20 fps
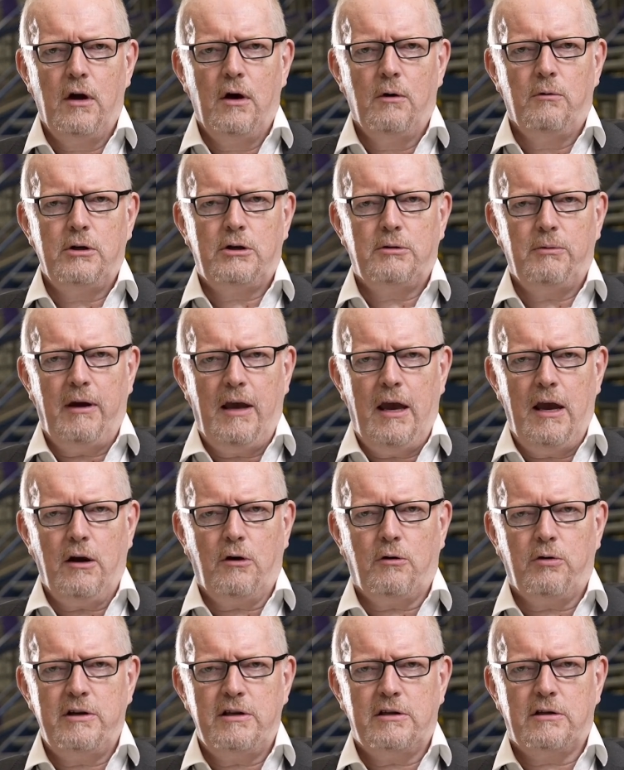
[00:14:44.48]
which we
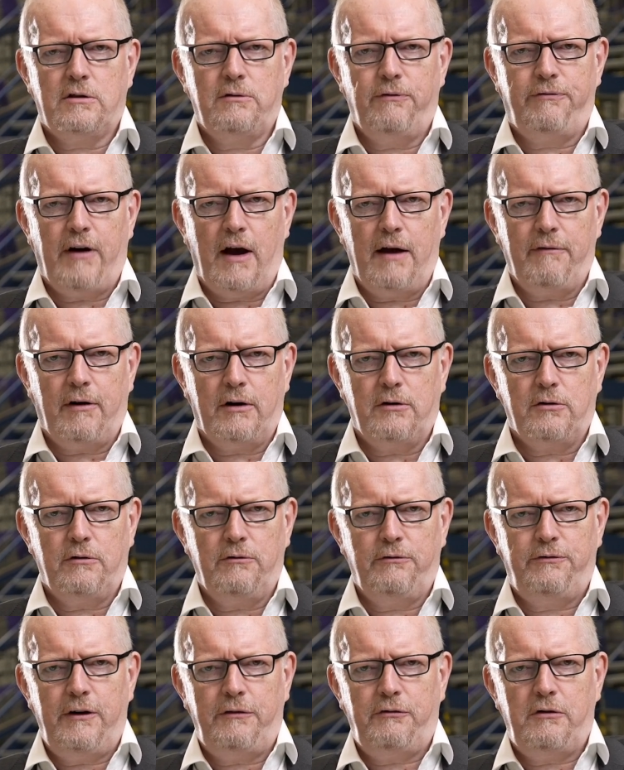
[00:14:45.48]
increased to
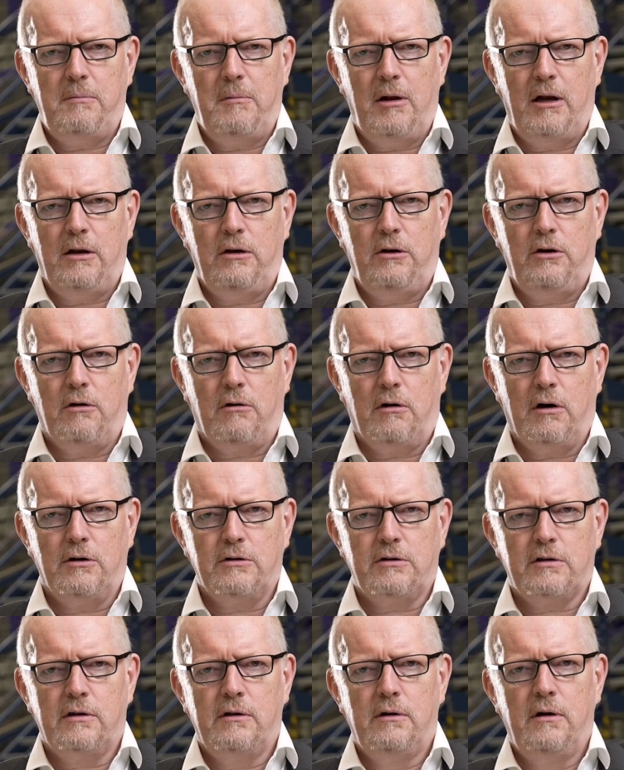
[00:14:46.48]
550 million
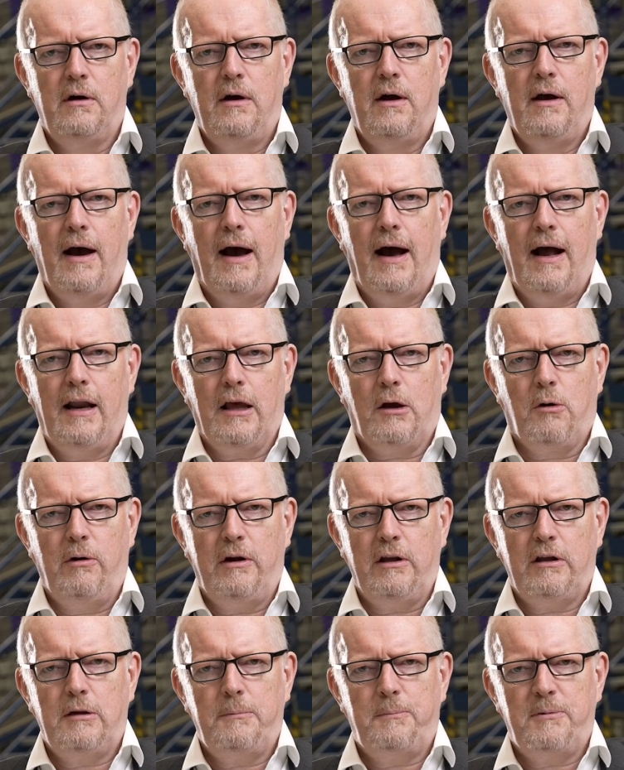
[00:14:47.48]
euros, our
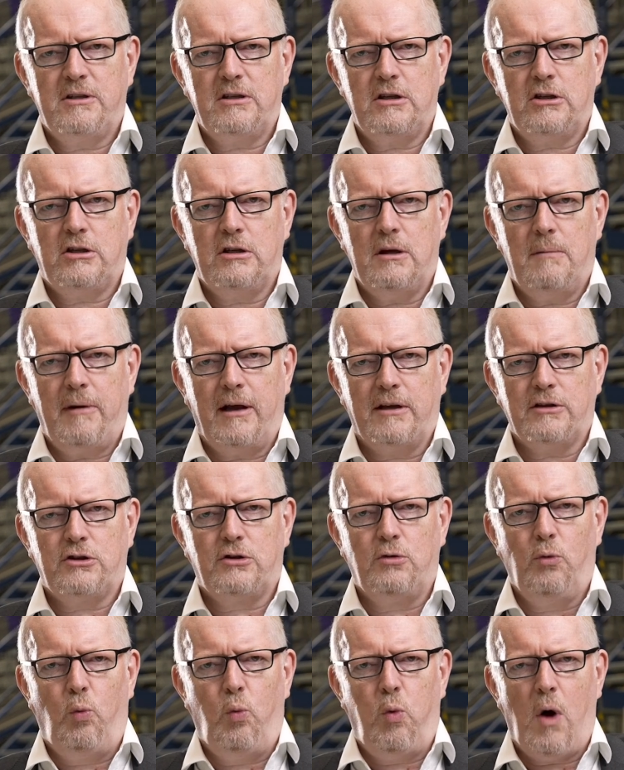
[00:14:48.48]
liquidity position amounts
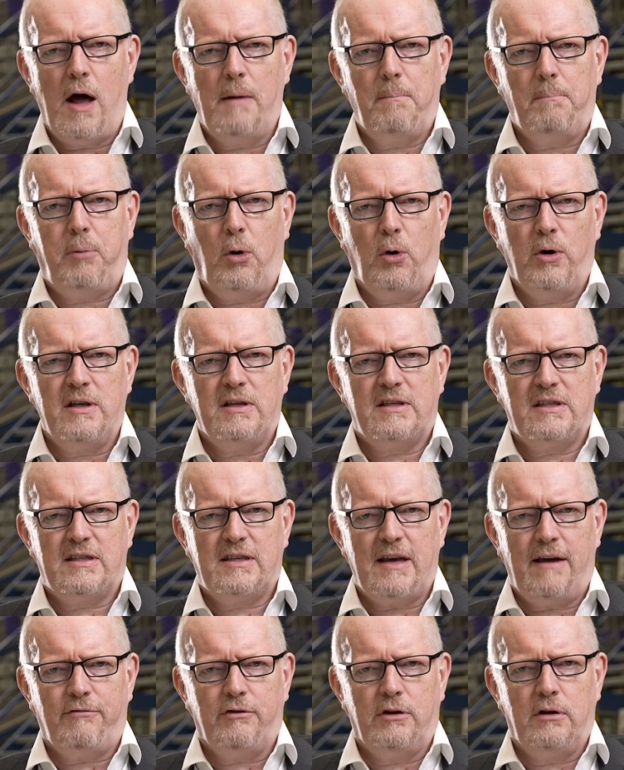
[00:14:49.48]
to
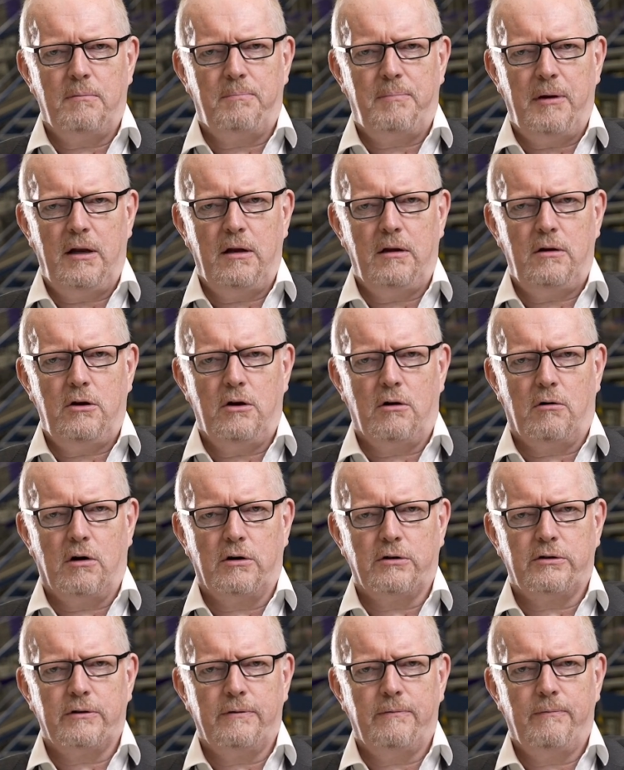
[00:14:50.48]
1.7 billion
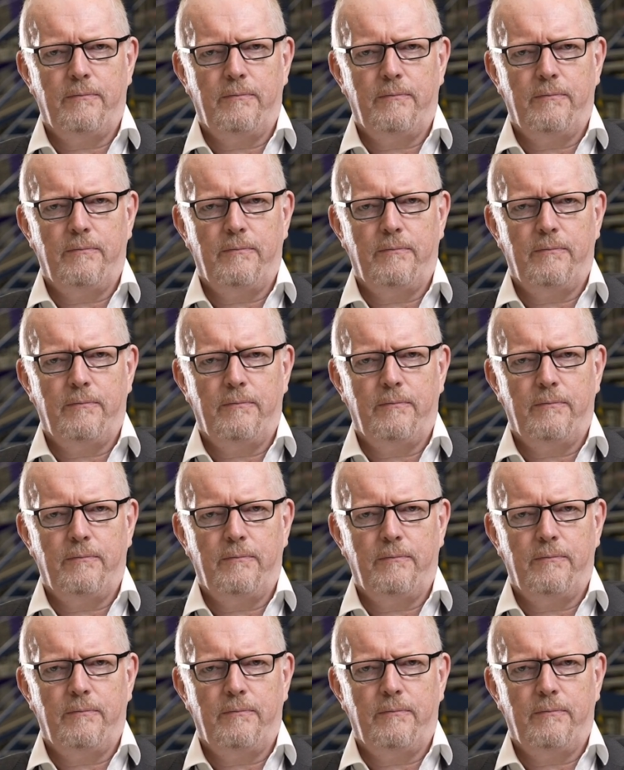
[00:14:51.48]
euros.